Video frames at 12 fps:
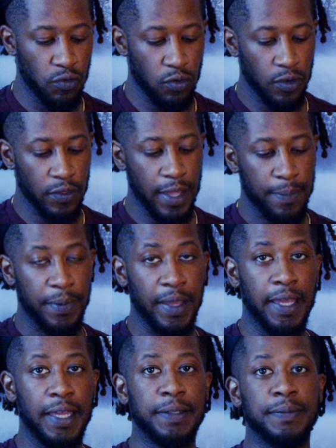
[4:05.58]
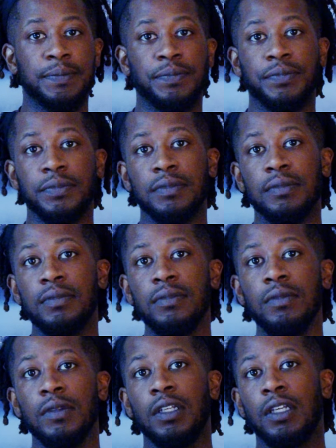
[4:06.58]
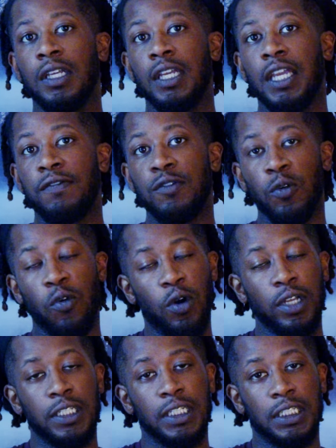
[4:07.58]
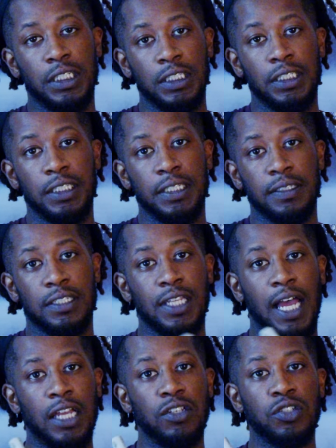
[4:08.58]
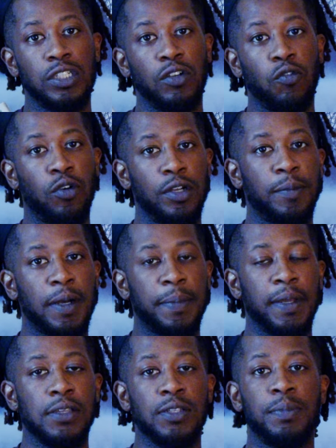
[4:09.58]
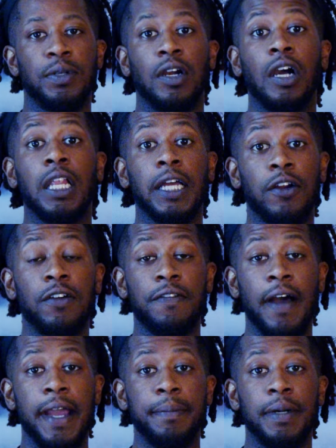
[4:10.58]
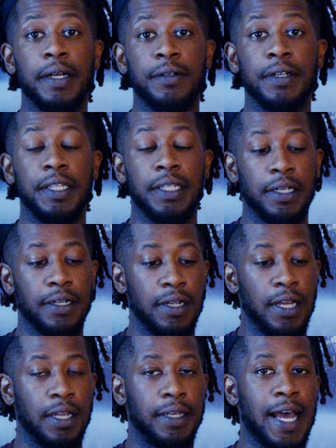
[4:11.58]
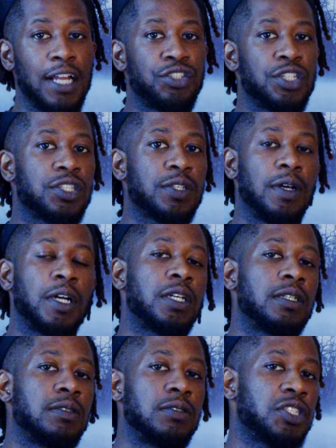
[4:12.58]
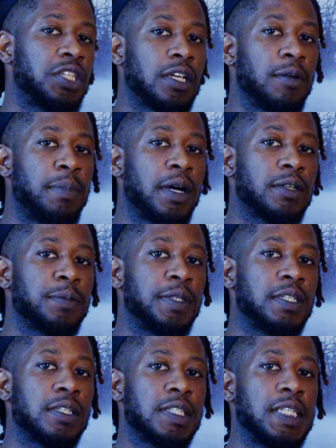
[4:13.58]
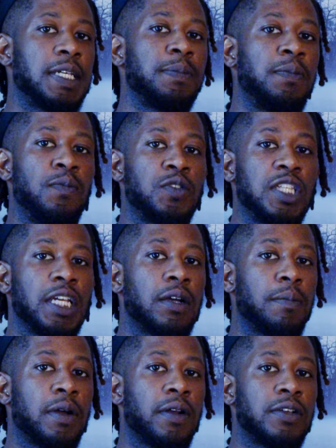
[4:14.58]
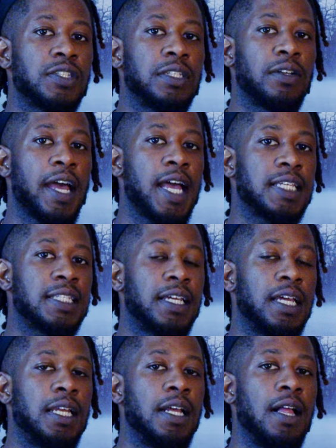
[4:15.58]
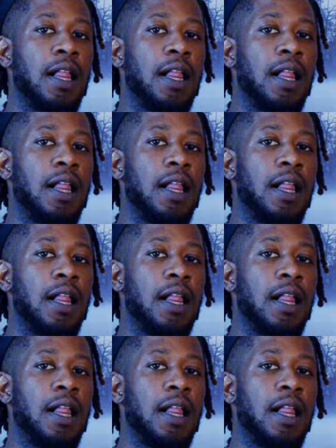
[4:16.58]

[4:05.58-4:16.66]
oil that pan, if you oil it good, because I usually oil my pans or put clarified butter in there, not just a stick of butter, because that stick of butter still has that